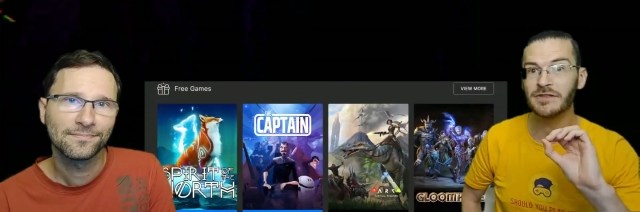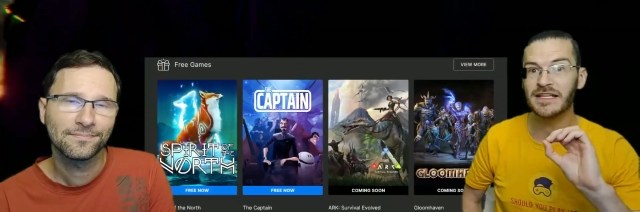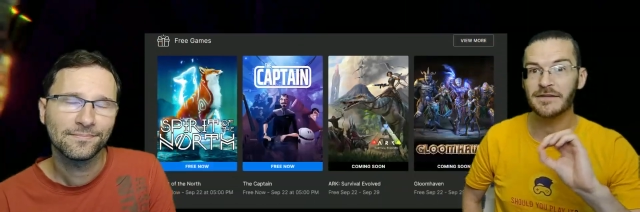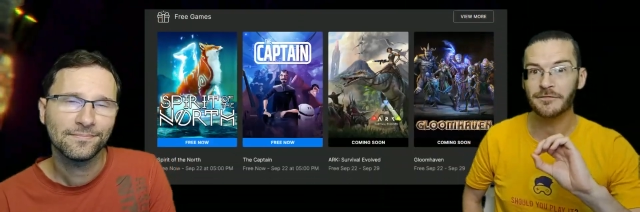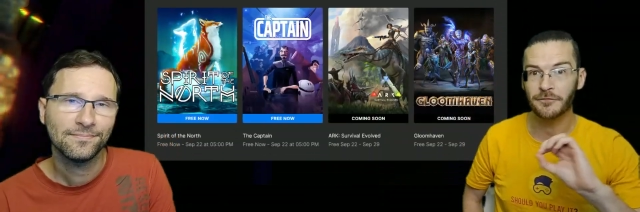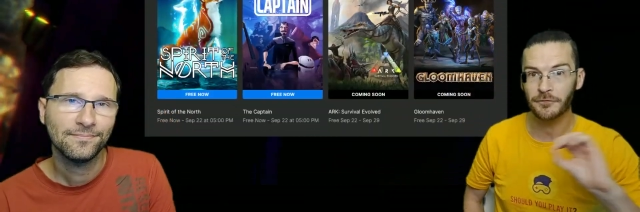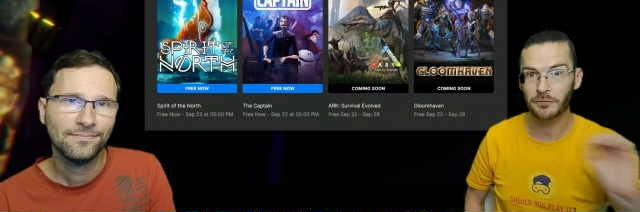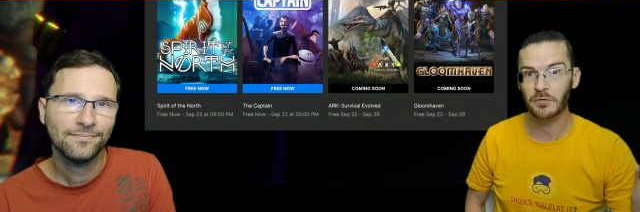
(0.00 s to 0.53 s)

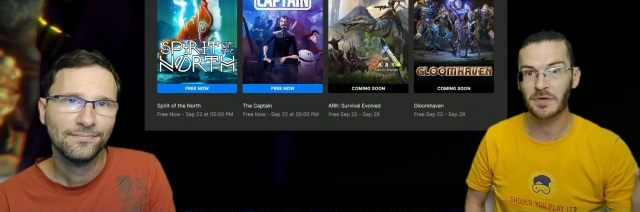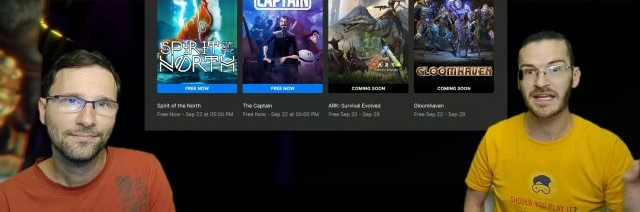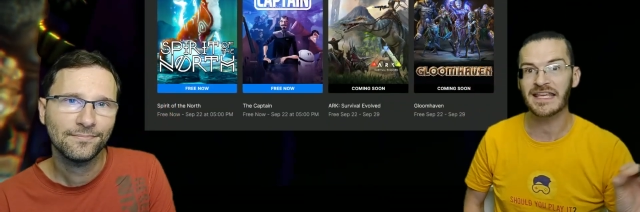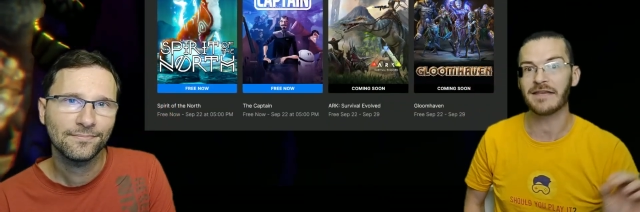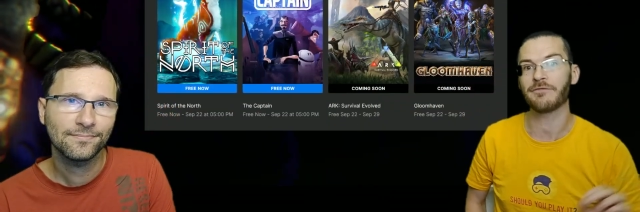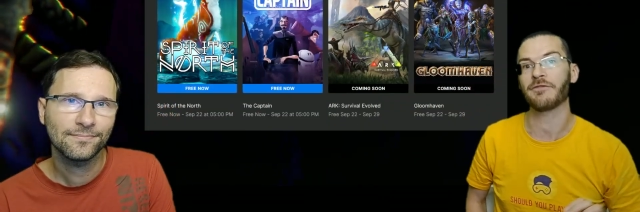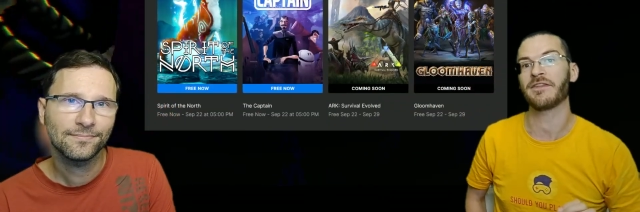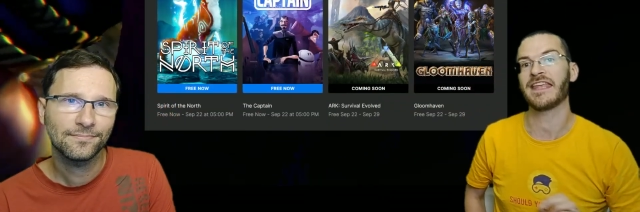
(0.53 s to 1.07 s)
Speaker 1: free from
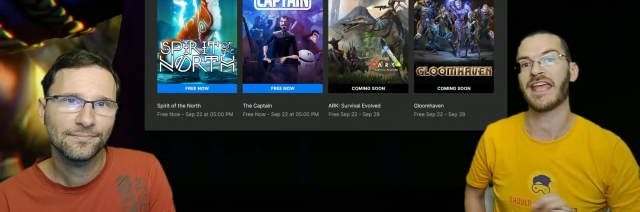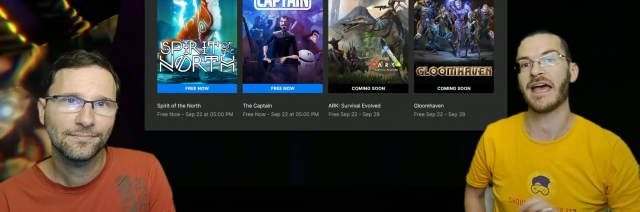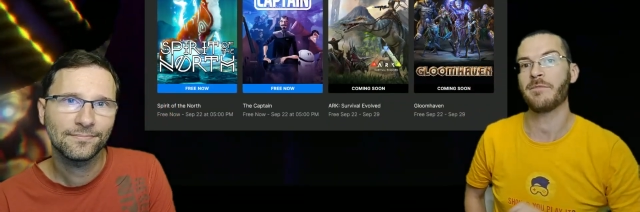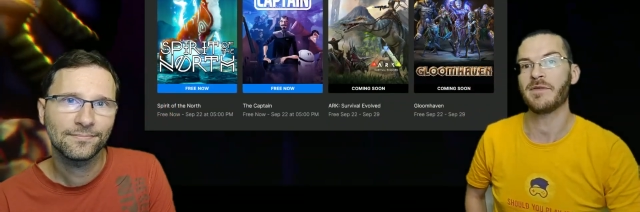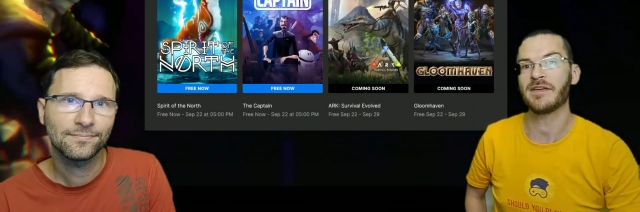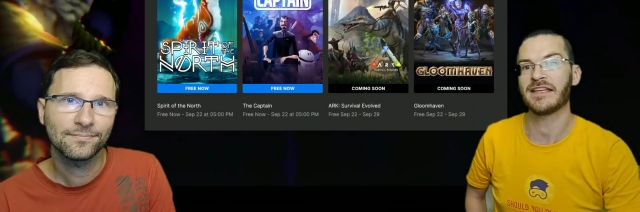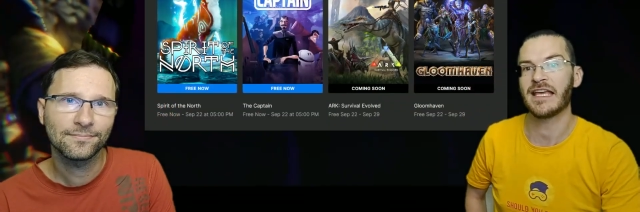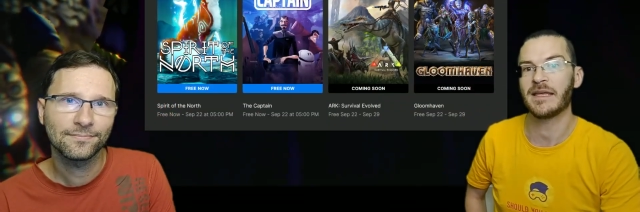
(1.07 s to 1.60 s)
the Epic
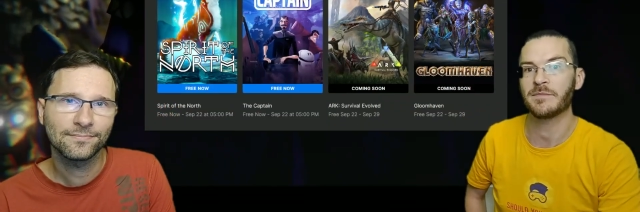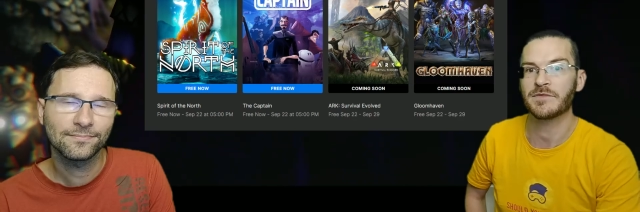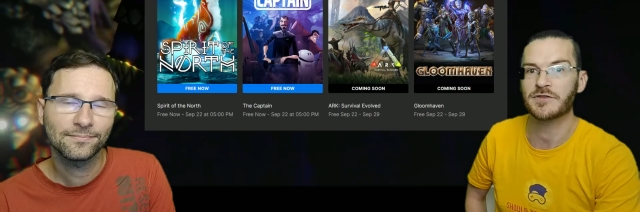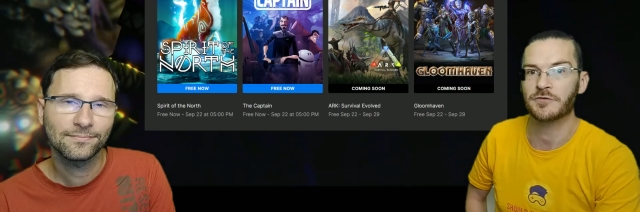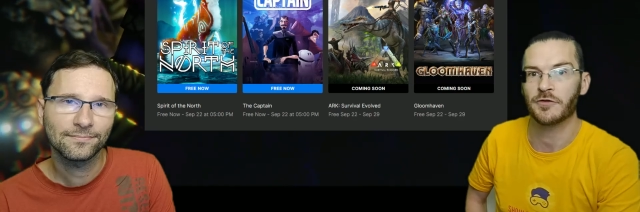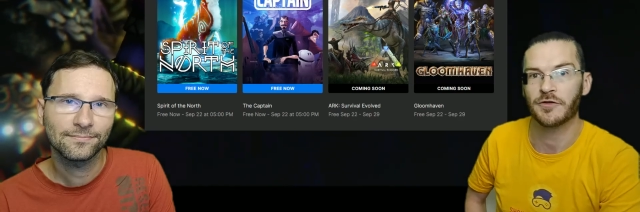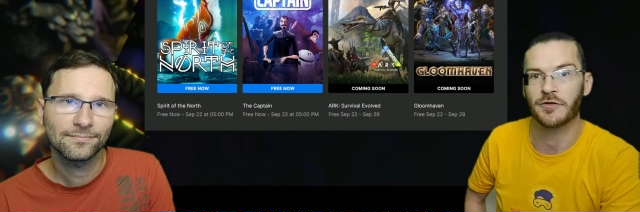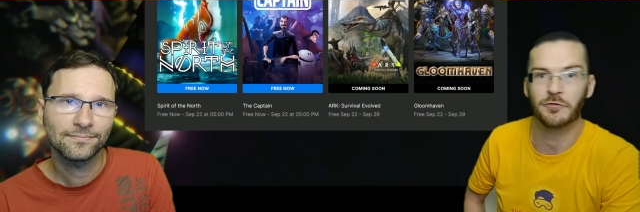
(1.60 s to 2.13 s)
Games Store the
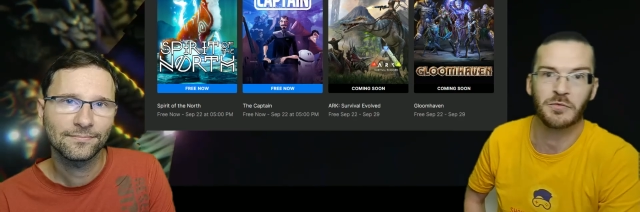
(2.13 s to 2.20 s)
week